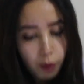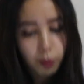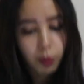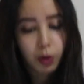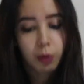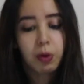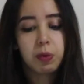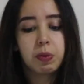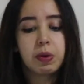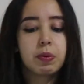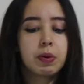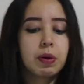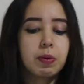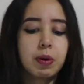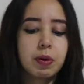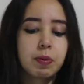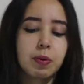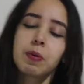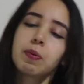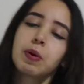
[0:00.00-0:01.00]
Wait, wait, wait,
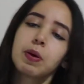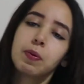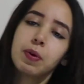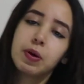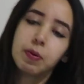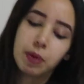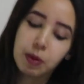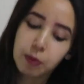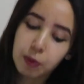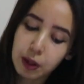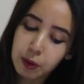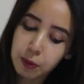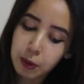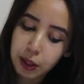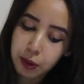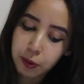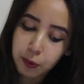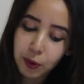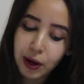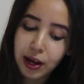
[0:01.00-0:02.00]
wait, wait, wait, wait, wait, wait,
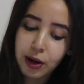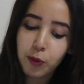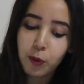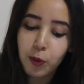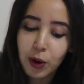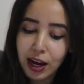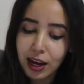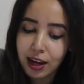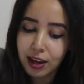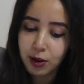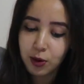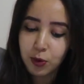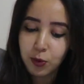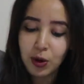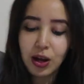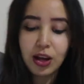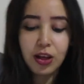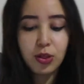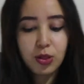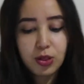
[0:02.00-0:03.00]
wait, wait, wait,
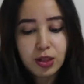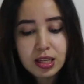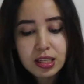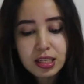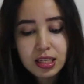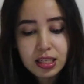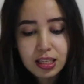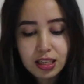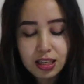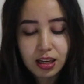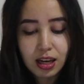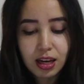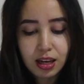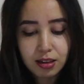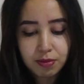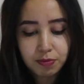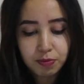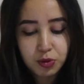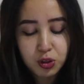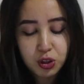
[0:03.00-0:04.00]
wait. This is
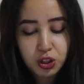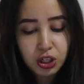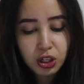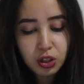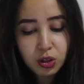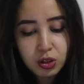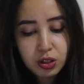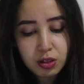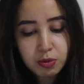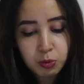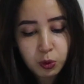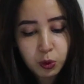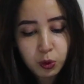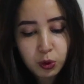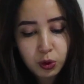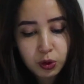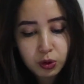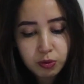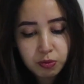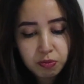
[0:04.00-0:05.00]
like, she looks
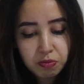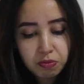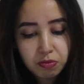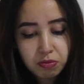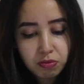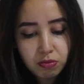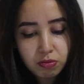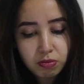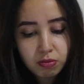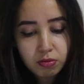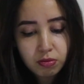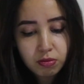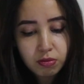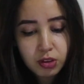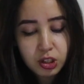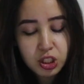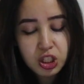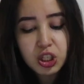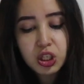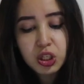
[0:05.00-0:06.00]
more,
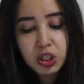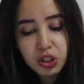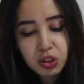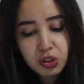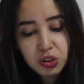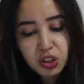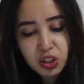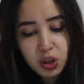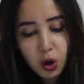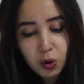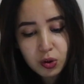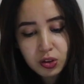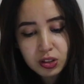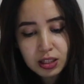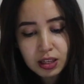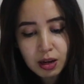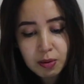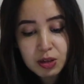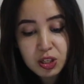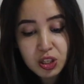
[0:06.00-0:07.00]
she, she looks older
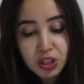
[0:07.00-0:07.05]
than that.